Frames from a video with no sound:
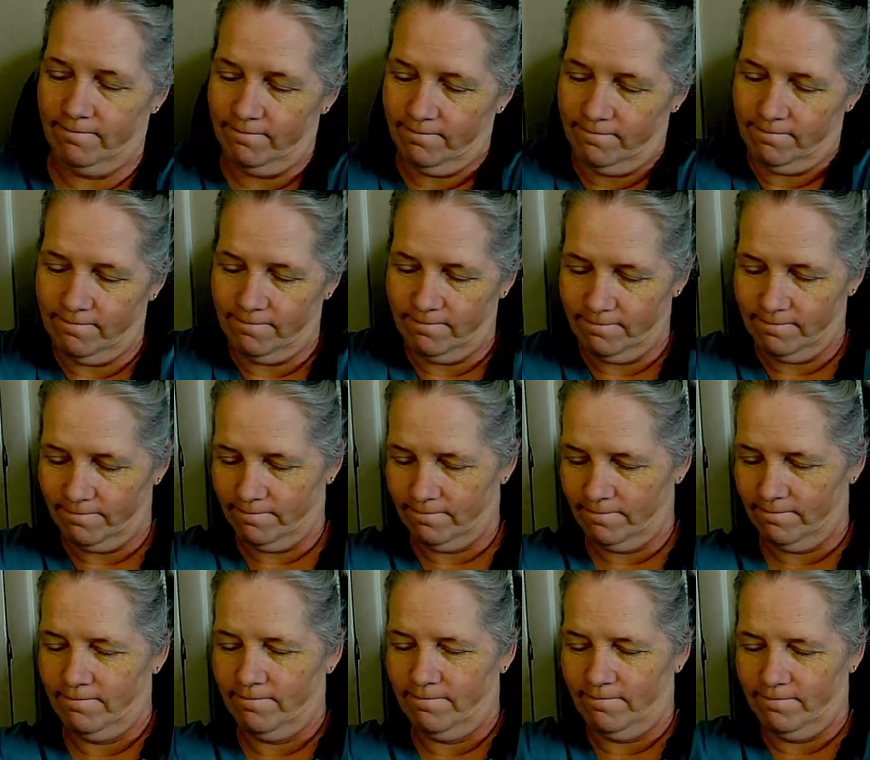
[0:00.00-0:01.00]

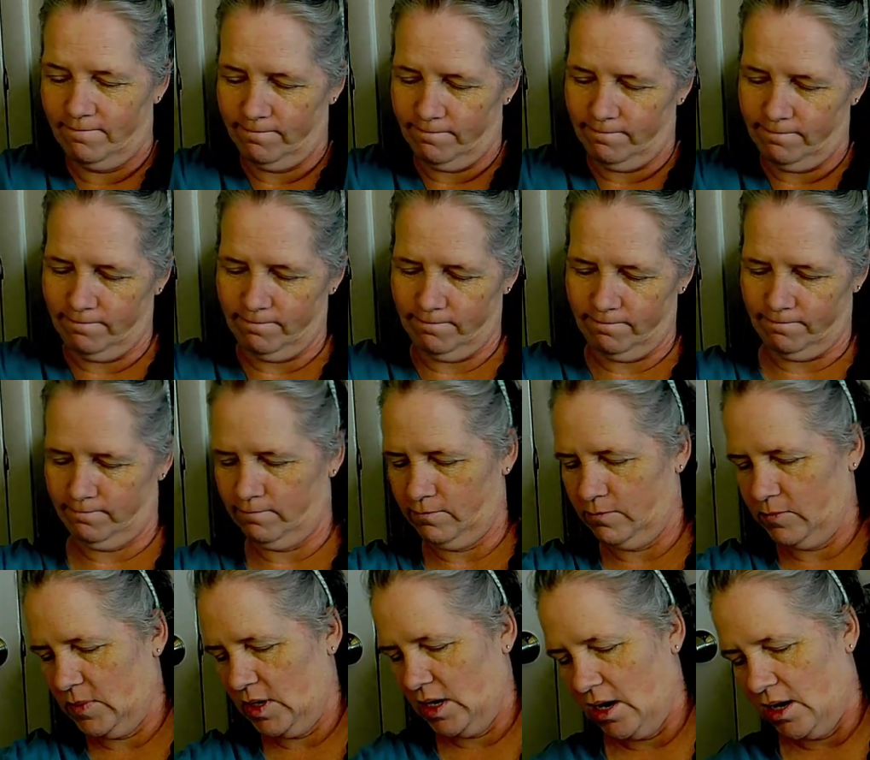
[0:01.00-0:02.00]

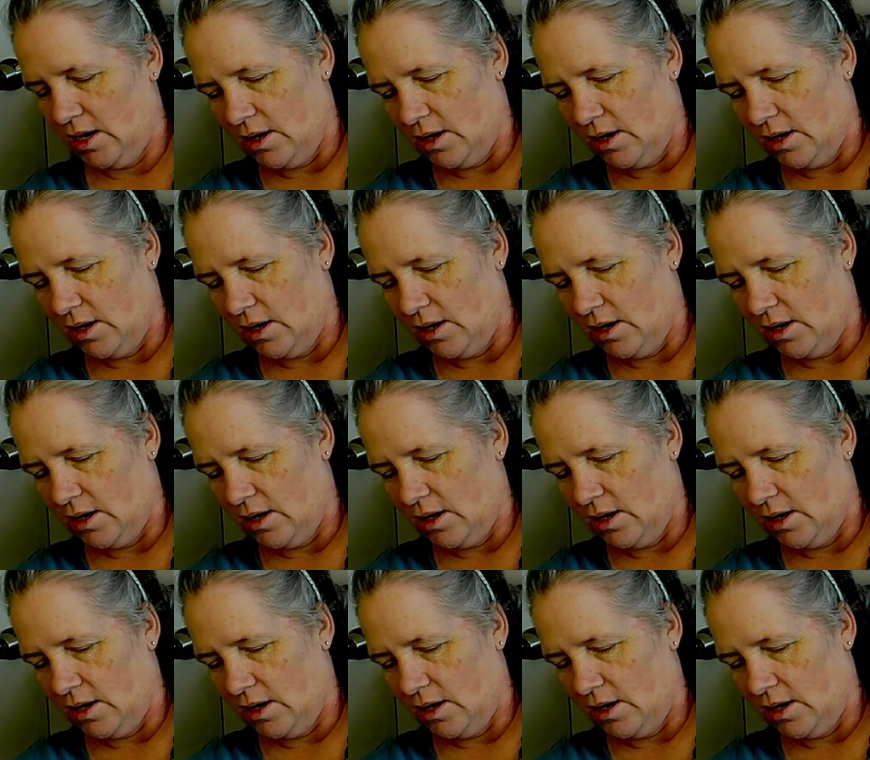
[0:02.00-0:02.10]
(no one is talking)